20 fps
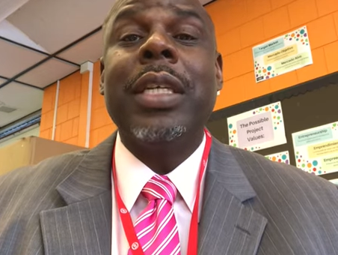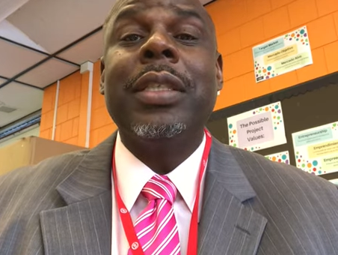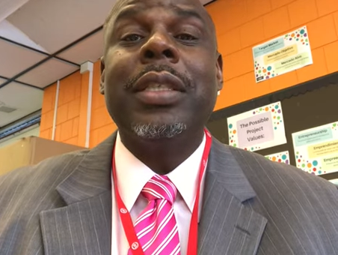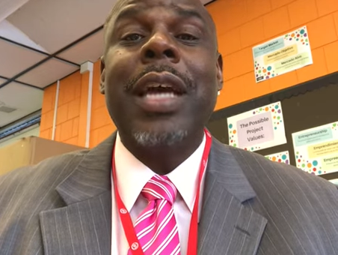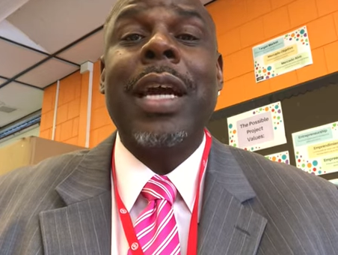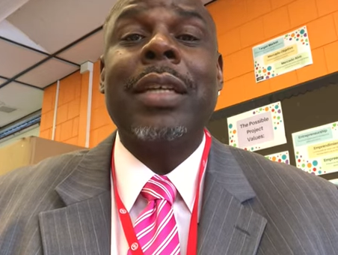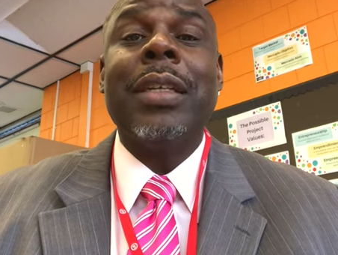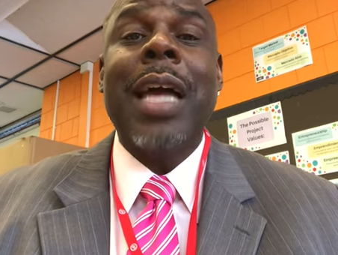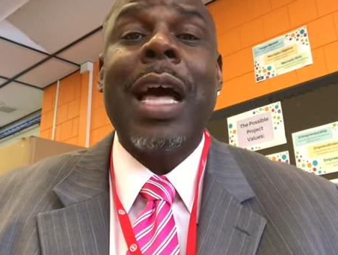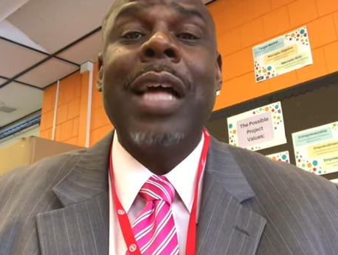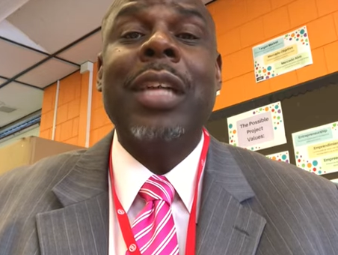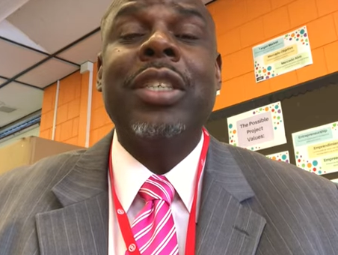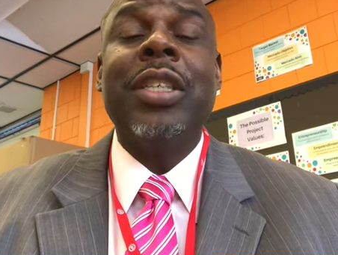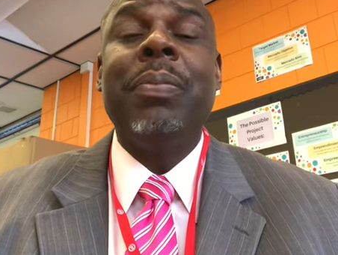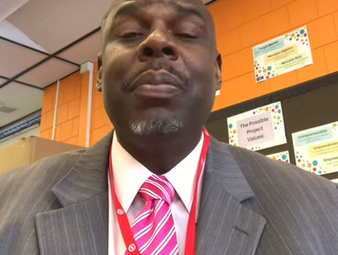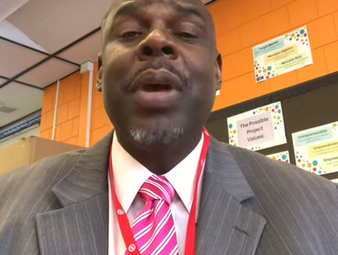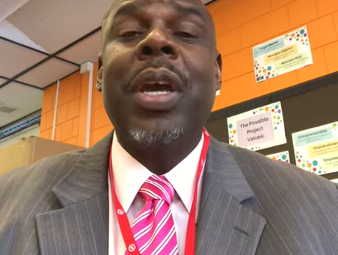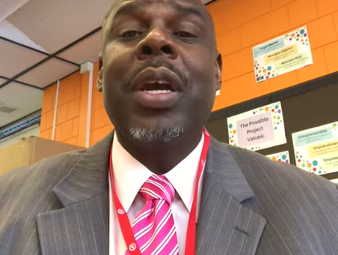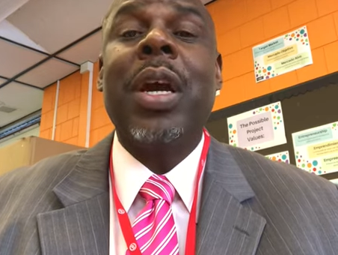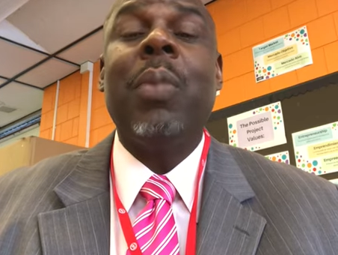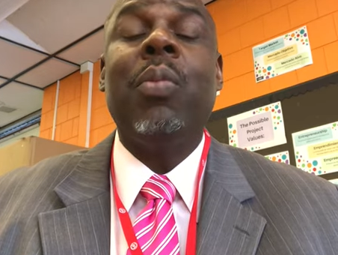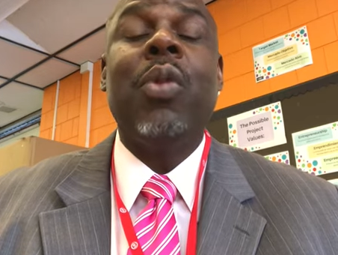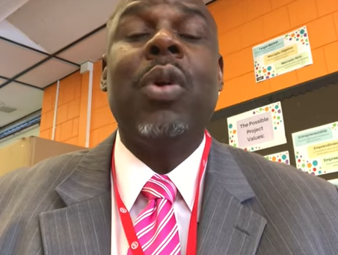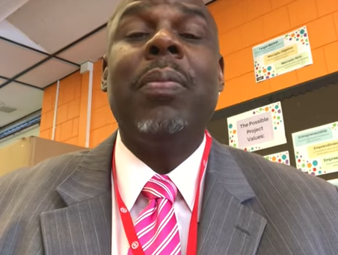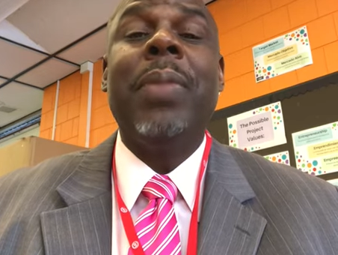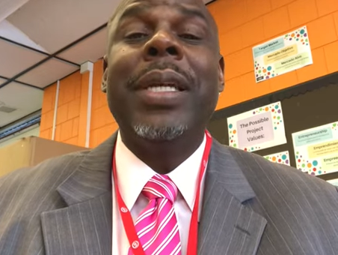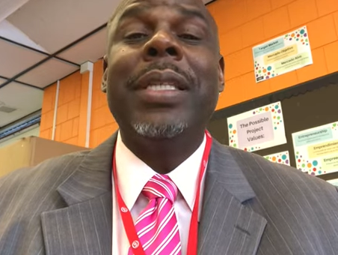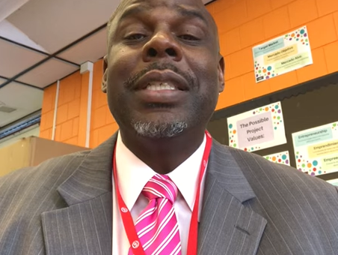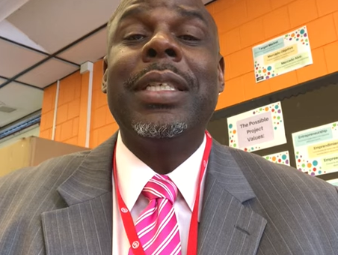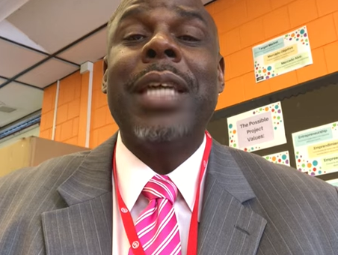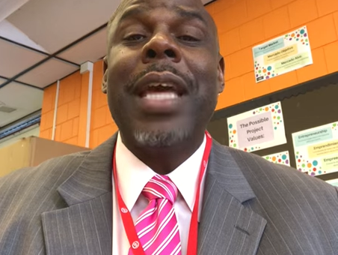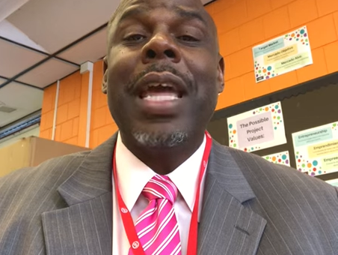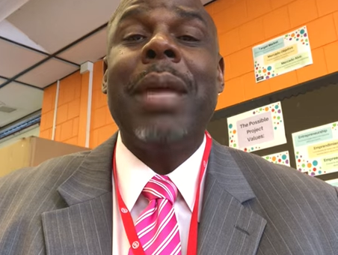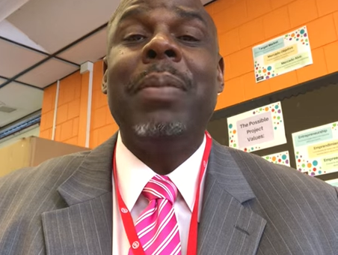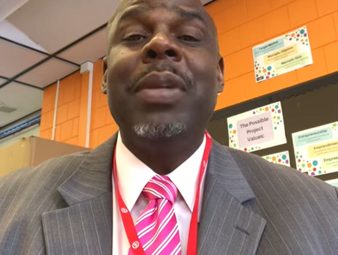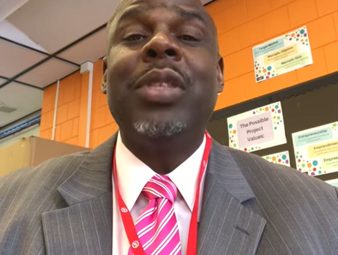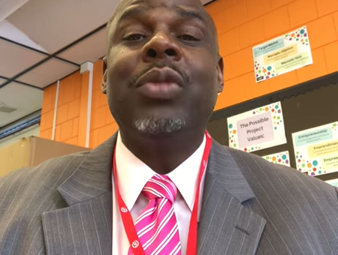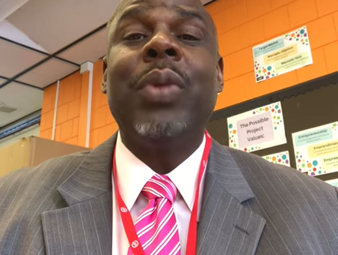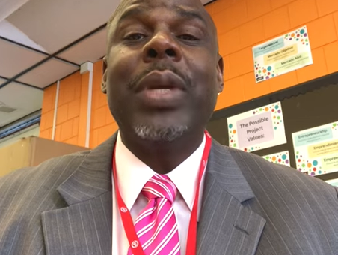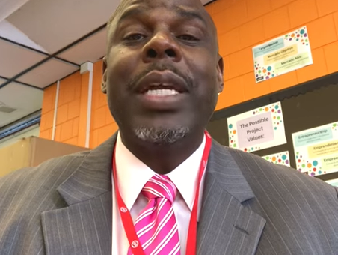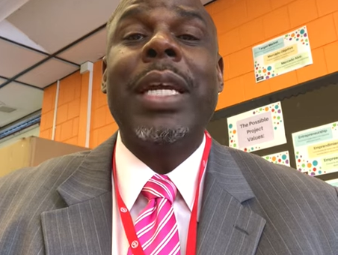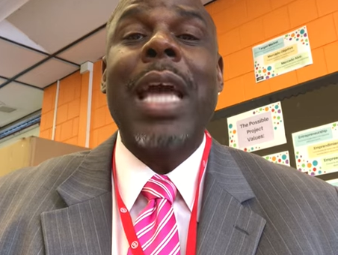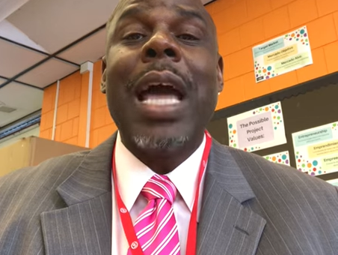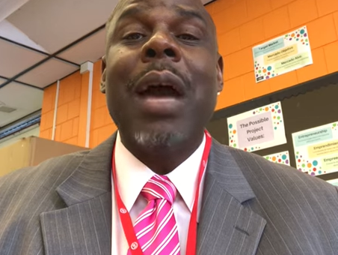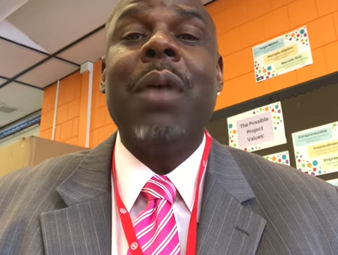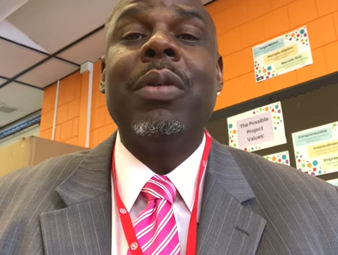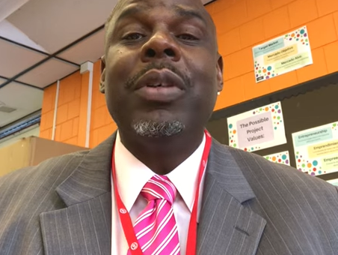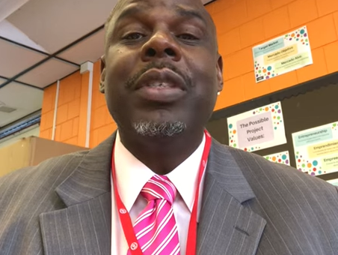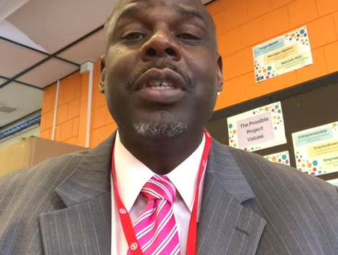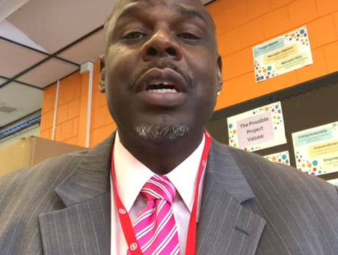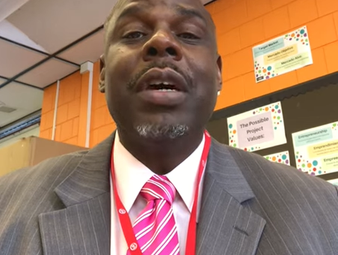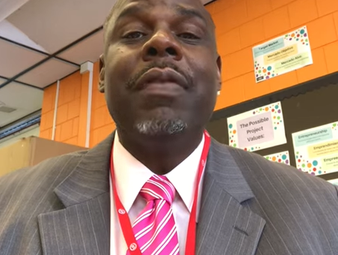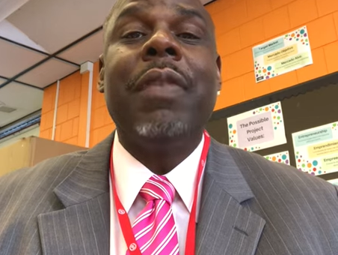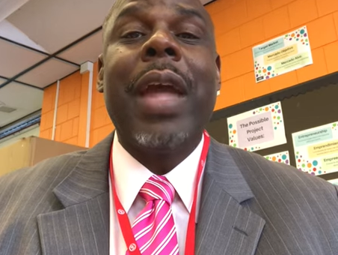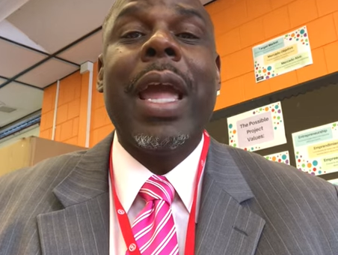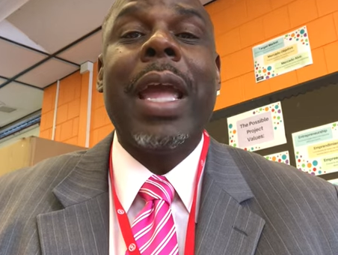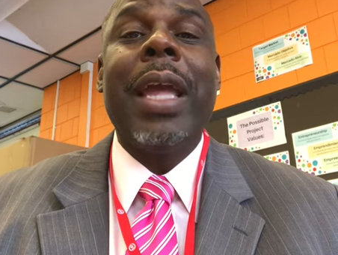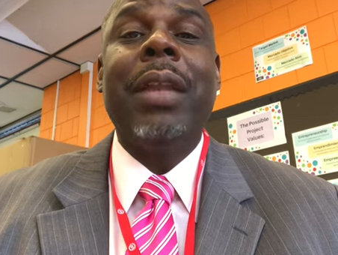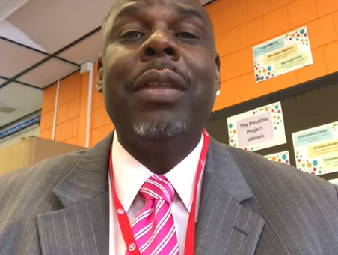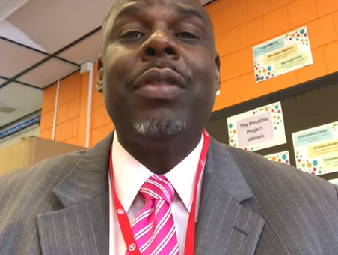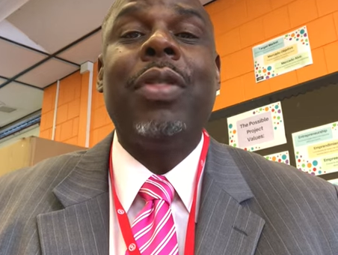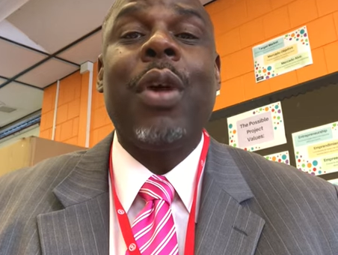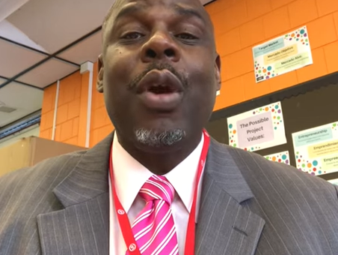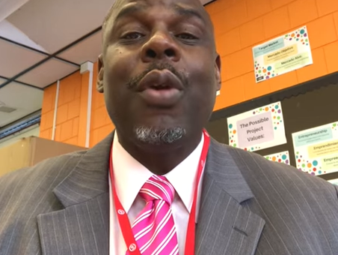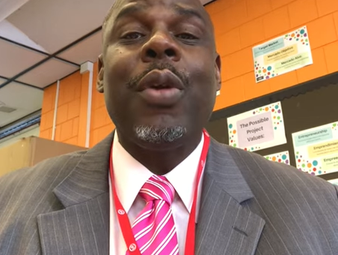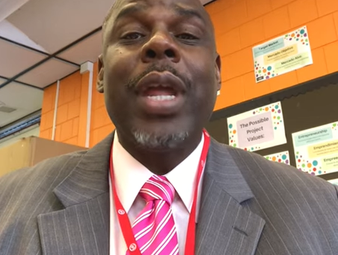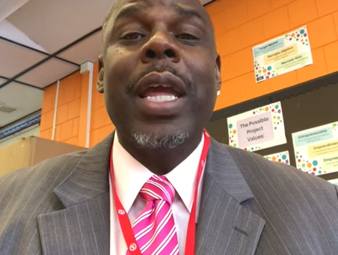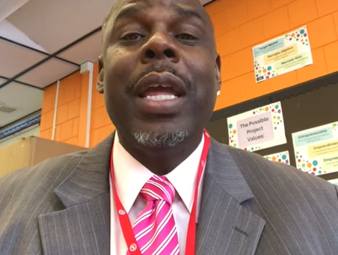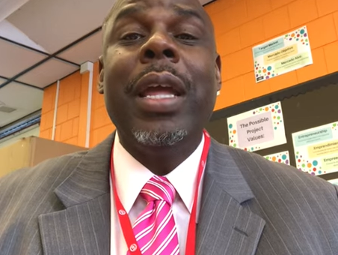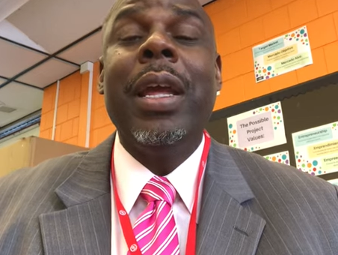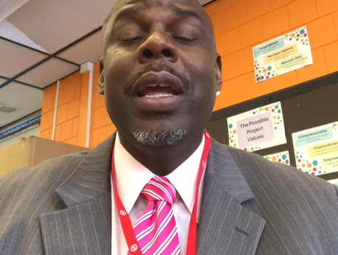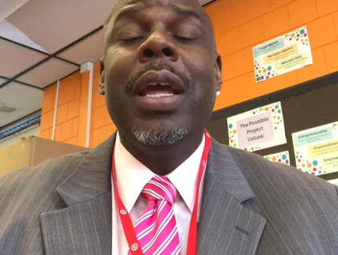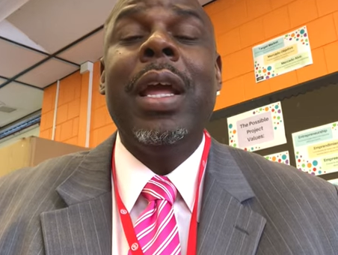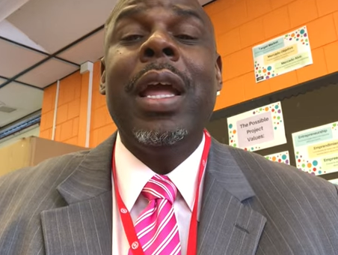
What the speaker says: and technology pickup will be today between the hours of 8:30